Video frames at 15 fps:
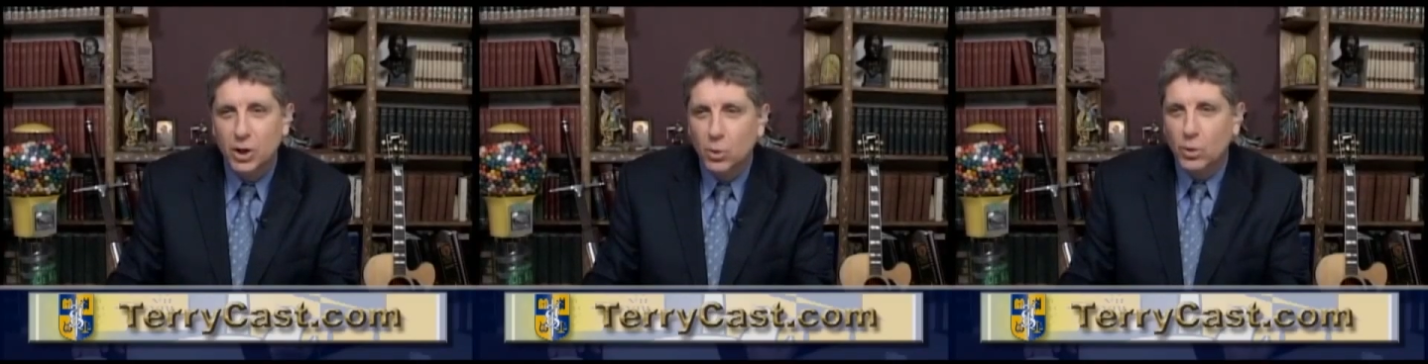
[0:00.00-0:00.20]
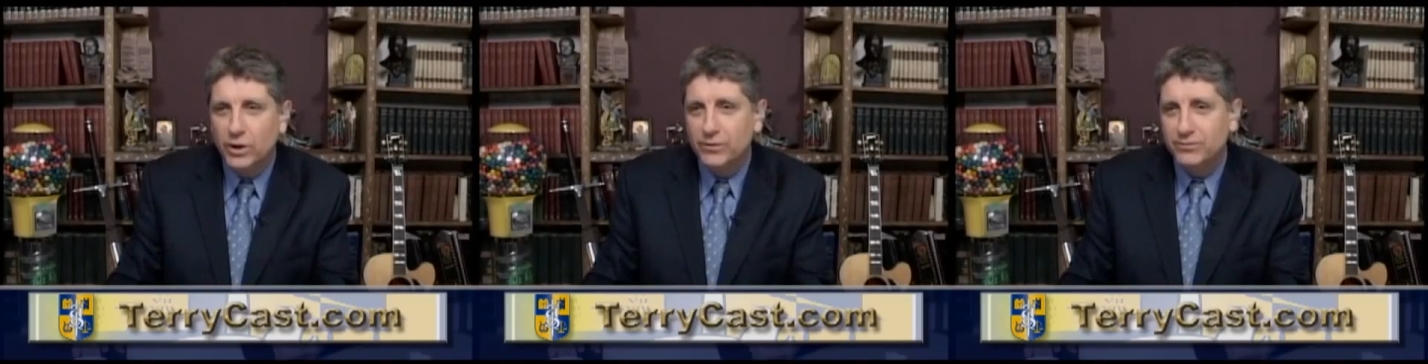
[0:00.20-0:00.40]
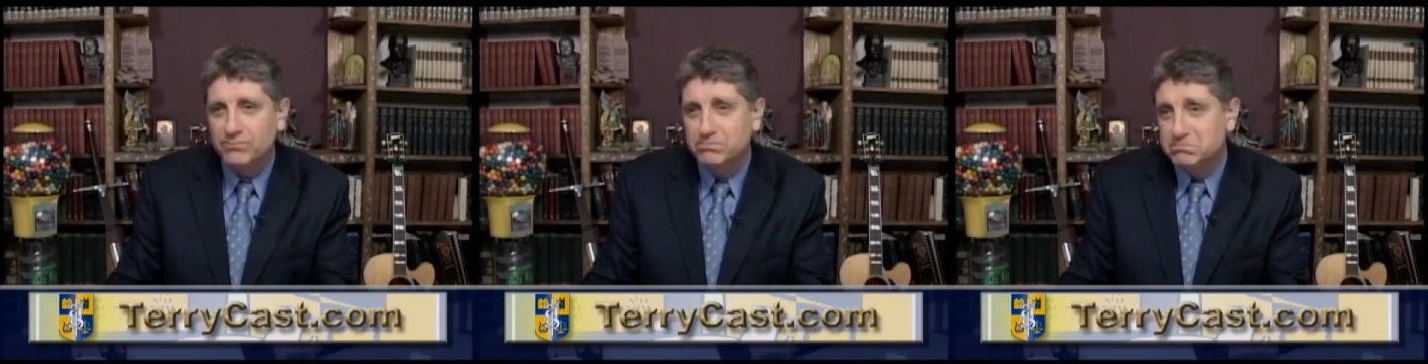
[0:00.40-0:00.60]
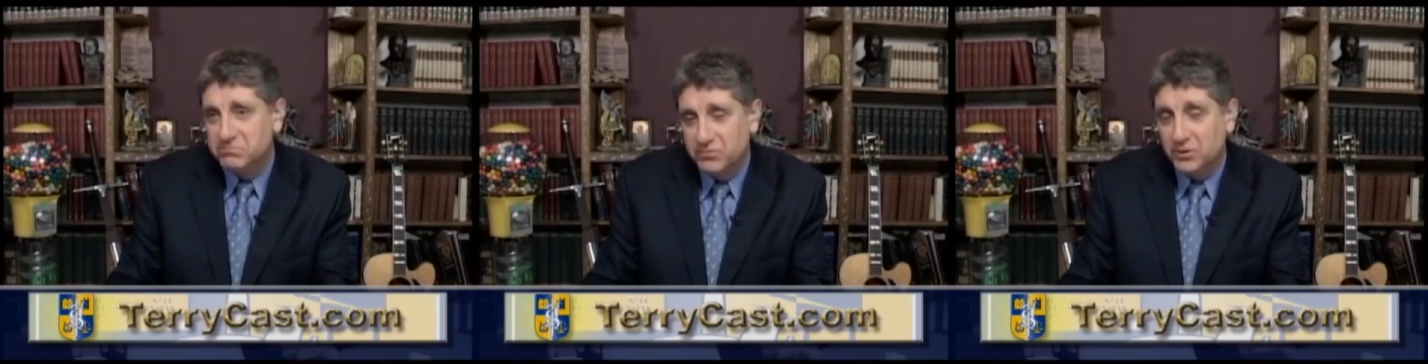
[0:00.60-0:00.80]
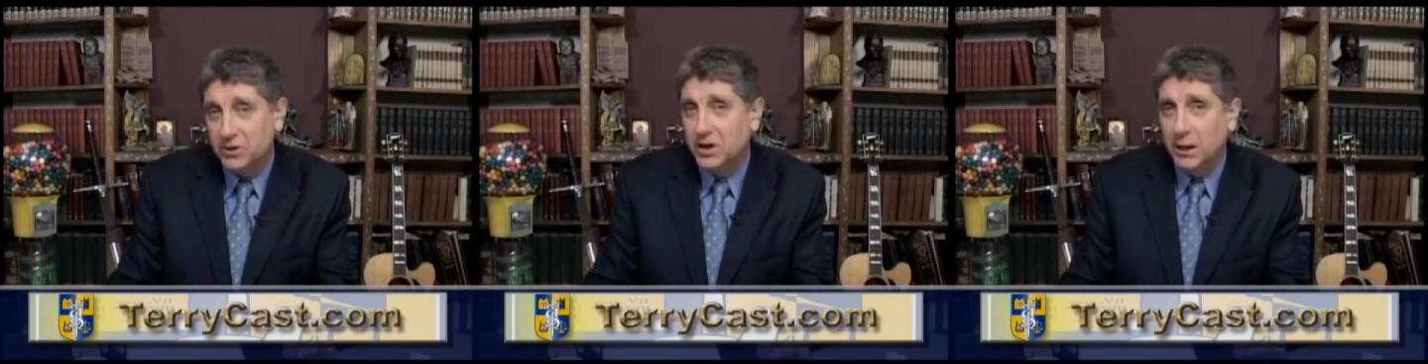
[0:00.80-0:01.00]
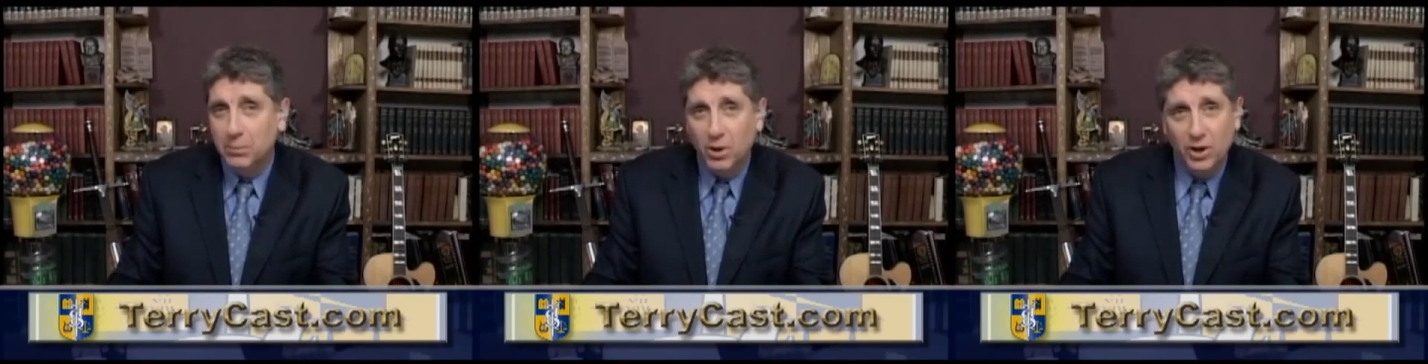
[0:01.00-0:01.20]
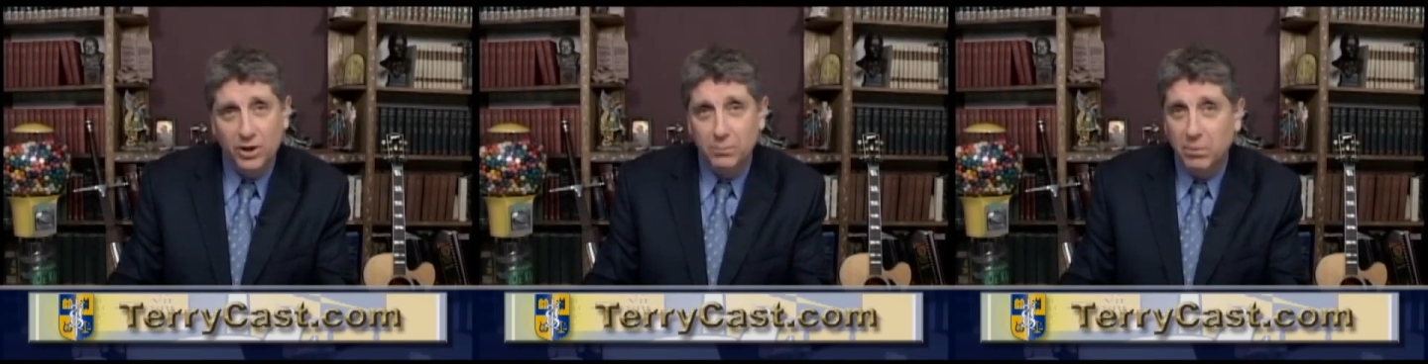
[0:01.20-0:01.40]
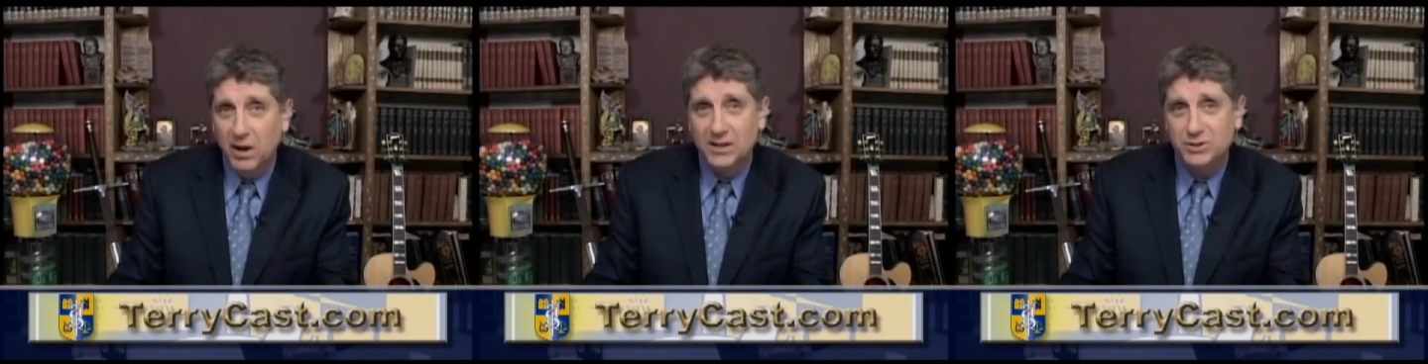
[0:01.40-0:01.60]
when for a couple
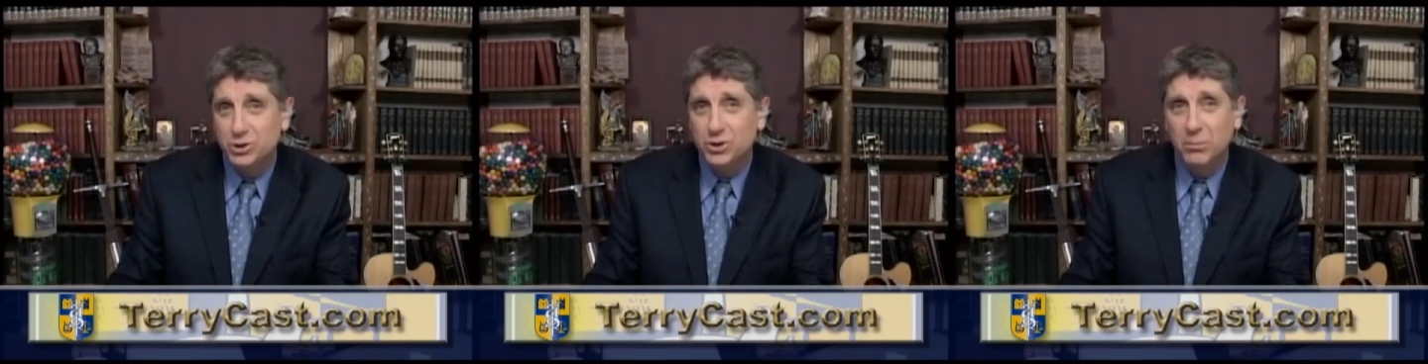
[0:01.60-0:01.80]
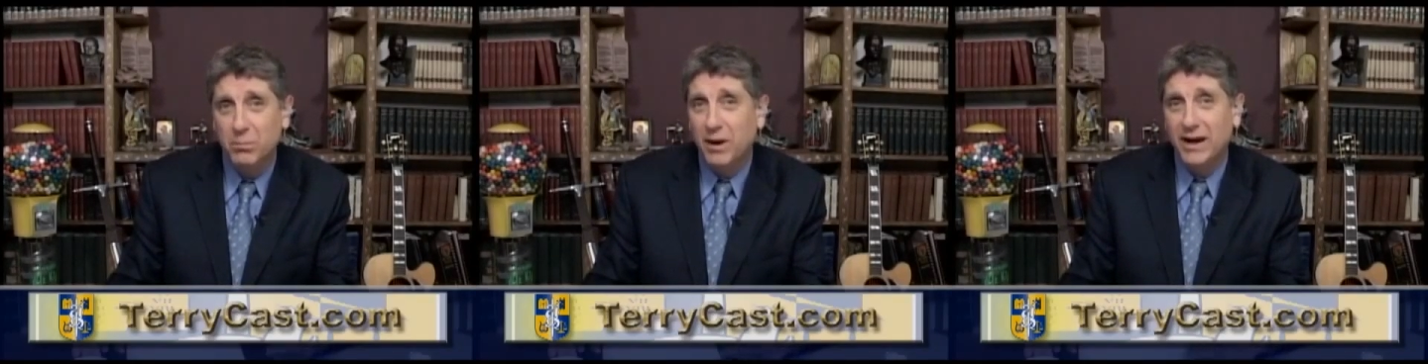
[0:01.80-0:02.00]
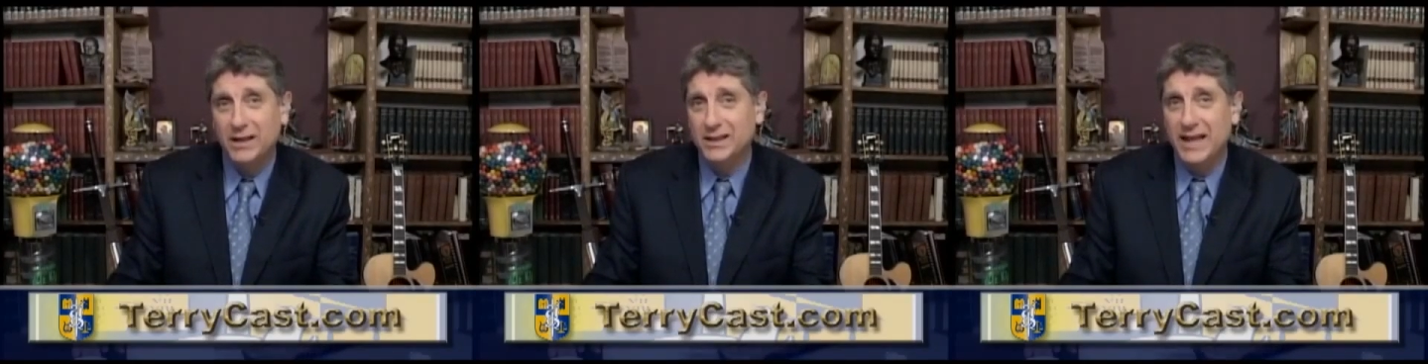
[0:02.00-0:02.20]
hundred bucks you can buy a